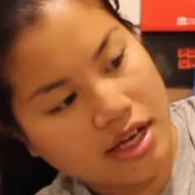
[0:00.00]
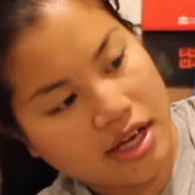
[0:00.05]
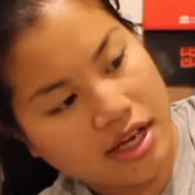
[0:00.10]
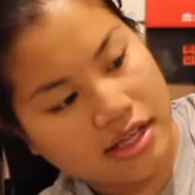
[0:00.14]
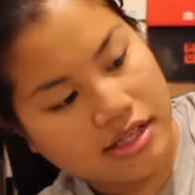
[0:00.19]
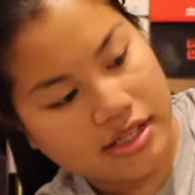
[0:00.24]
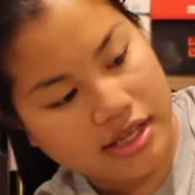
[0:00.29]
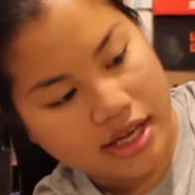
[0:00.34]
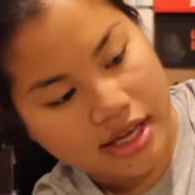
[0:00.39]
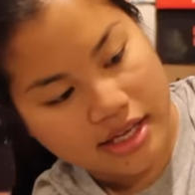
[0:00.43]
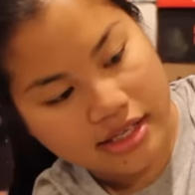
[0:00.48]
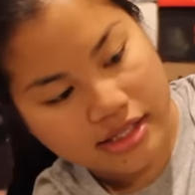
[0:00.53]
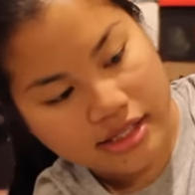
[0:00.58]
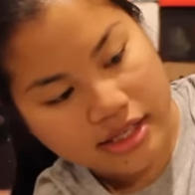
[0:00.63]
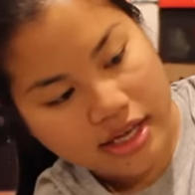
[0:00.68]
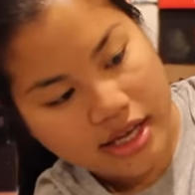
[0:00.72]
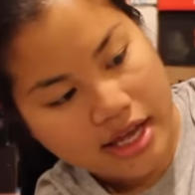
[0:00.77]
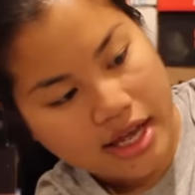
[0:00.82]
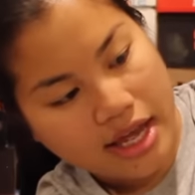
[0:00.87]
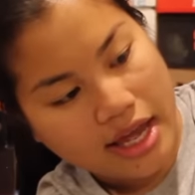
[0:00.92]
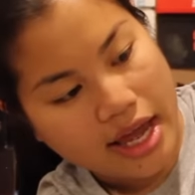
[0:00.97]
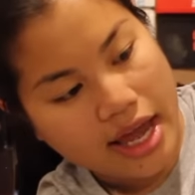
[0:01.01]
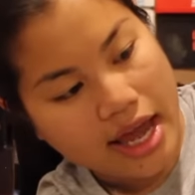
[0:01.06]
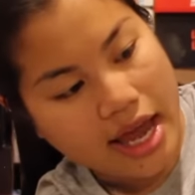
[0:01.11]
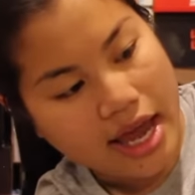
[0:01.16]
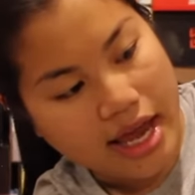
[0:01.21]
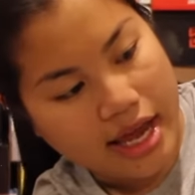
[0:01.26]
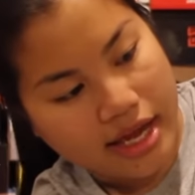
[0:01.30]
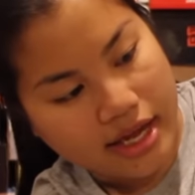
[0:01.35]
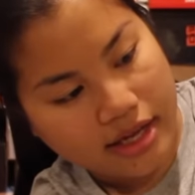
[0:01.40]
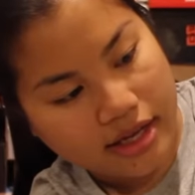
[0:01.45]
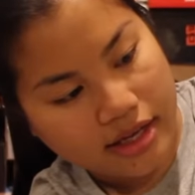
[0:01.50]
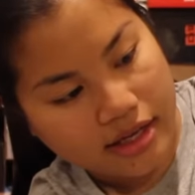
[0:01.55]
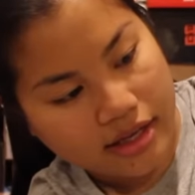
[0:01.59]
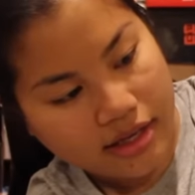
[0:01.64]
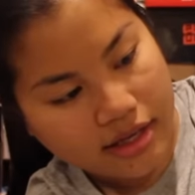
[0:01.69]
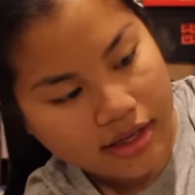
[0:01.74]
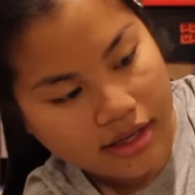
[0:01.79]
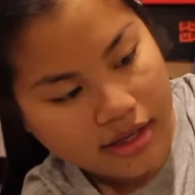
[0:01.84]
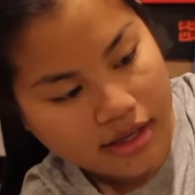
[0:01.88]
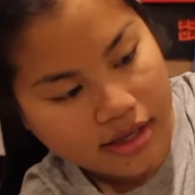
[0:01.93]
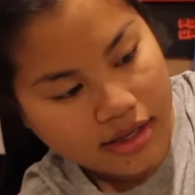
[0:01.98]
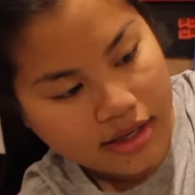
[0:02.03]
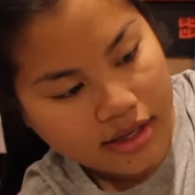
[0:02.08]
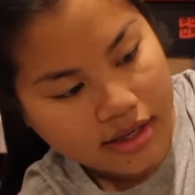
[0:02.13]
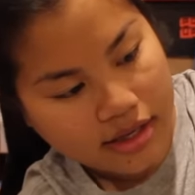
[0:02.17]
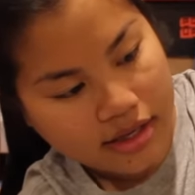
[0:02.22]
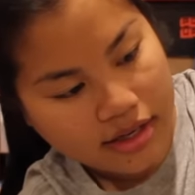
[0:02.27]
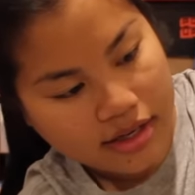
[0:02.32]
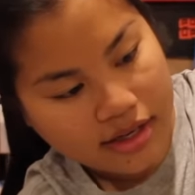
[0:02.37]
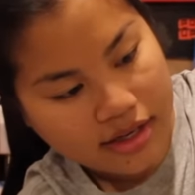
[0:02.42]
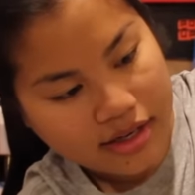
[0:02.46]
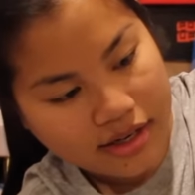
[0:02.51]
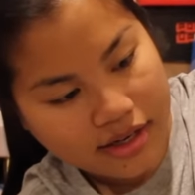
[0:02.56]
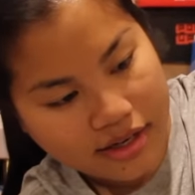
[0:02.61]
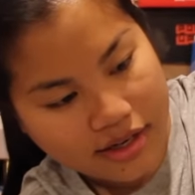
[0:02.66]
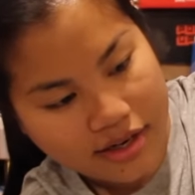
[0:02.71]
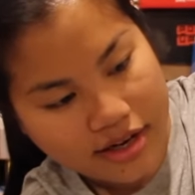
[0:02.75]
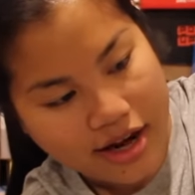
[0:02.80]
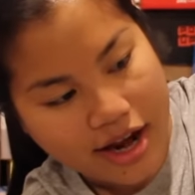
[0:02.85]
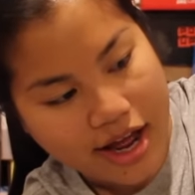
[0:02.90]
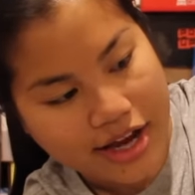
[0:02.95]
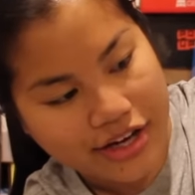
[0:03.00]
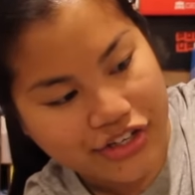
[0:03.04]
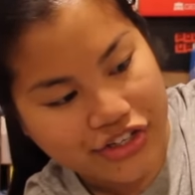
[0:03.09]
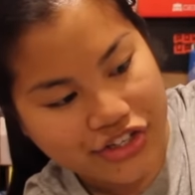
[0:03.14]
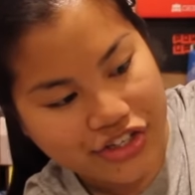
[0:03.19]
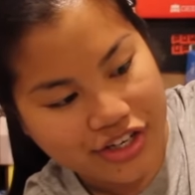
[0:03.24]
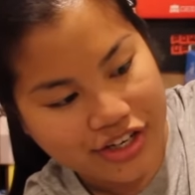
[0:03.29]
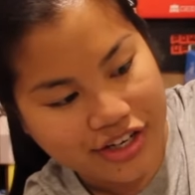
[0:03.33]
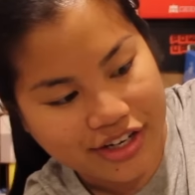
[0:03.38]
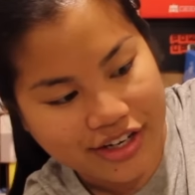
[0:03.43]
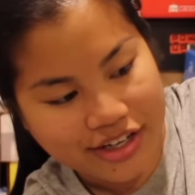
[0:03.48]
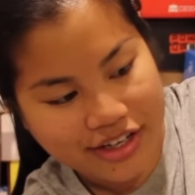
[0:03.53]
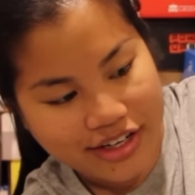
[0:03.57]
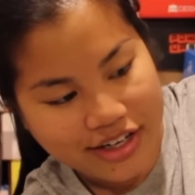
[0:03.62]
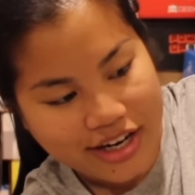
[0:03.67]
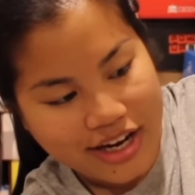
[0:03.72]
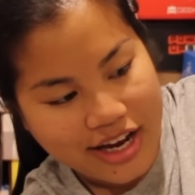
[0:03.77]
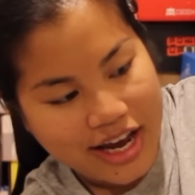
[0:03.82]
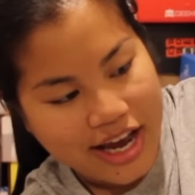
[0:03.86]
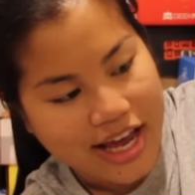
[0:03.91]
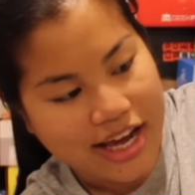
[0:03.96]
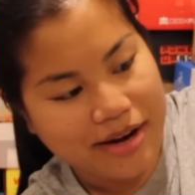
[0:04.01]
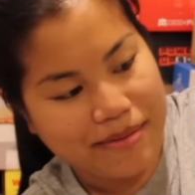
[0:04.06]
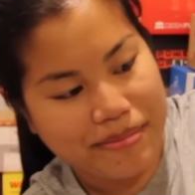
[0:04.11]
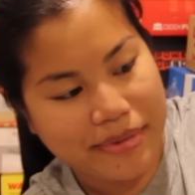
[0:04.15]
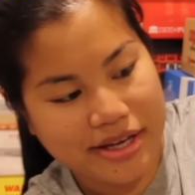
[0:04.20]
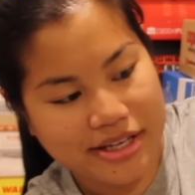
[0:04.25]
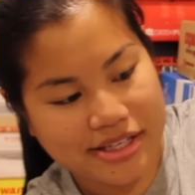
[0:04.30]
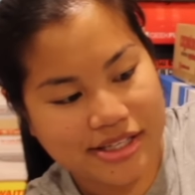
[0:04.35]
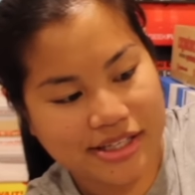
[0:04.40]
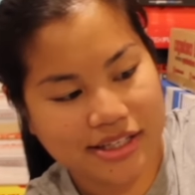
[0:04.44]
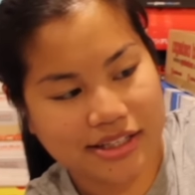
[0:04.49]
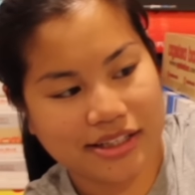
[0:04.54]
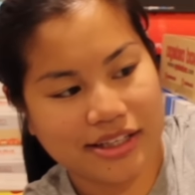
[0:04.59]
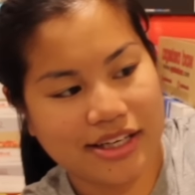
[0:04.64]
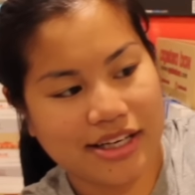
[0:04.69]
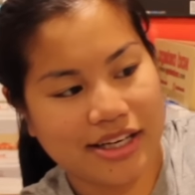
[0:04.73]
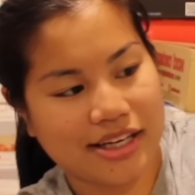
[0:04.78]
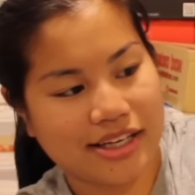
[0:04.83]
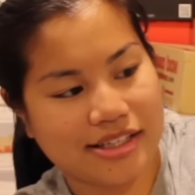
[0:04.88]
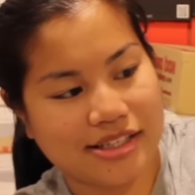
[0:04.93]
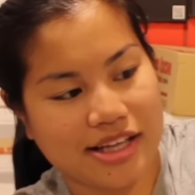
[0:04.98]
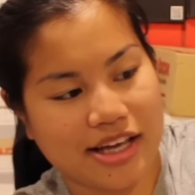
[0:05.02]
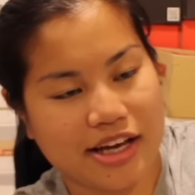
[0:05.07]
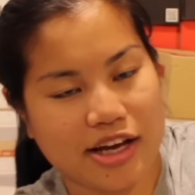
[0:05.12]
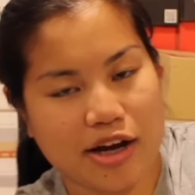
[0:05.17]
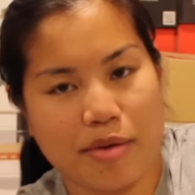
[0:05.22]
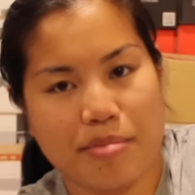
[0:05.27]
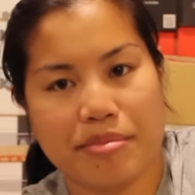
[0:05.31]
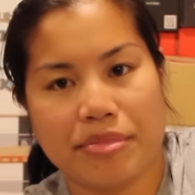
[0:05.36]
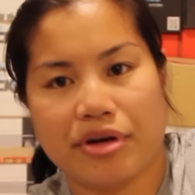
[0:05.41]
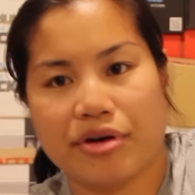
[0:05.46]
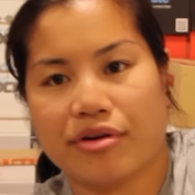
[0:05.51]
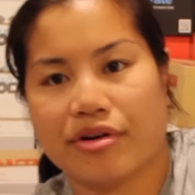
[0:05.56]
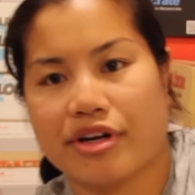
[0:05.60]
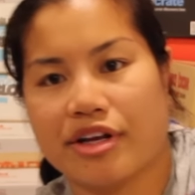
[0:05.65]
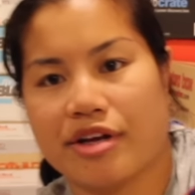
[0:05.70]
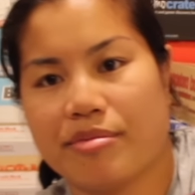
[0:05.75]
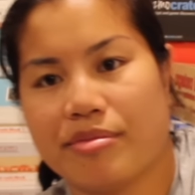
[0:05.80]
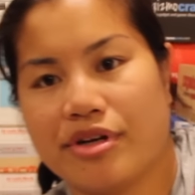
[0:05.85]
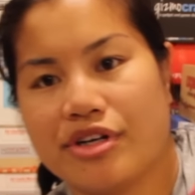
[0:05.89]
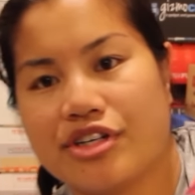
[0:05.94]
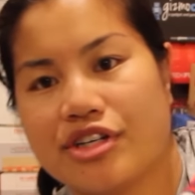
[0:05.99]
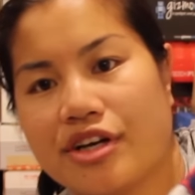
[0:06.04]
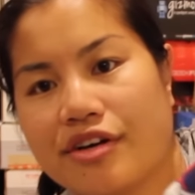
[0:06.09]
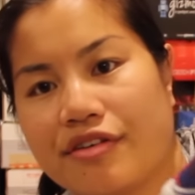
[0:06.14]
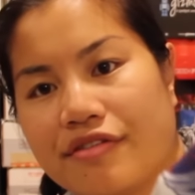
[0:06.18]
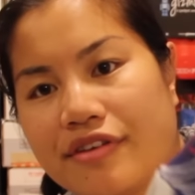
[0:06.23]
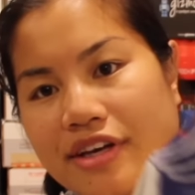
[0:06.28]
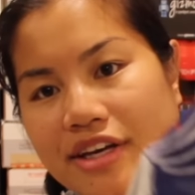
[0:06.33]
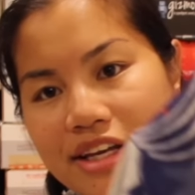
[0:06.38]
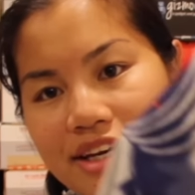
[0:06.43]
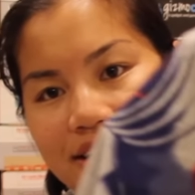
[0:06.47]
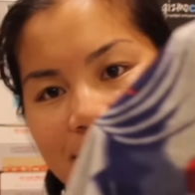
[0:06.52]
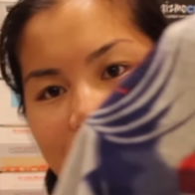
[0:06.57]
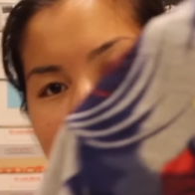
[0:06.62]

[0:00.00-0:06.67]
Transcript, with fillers: It says, hey, nice shirt and it basically is like a mirrored image of it